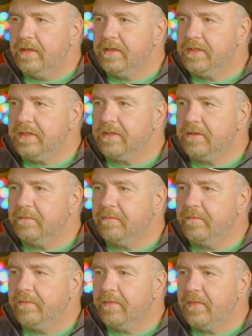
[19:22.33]
a 0,
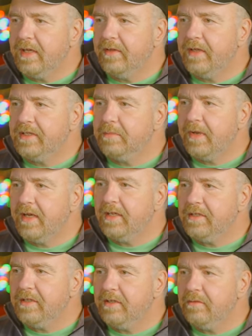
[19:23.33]
and this
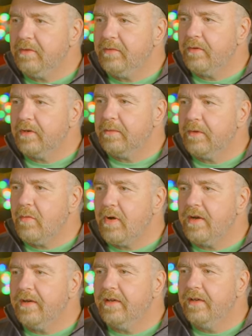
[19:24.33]
mask would form a
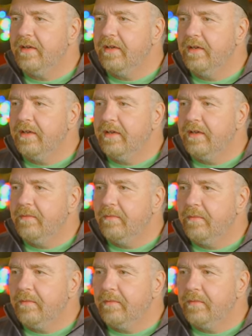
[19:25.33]
1.
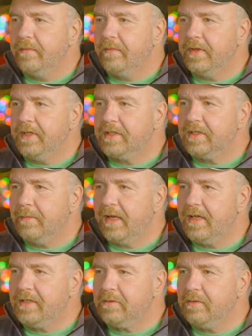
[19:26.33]
This
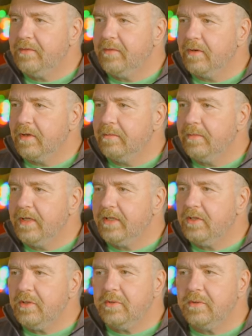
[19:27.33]
mask would form a
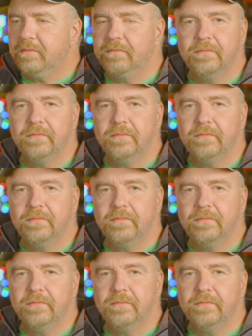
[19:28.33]
2.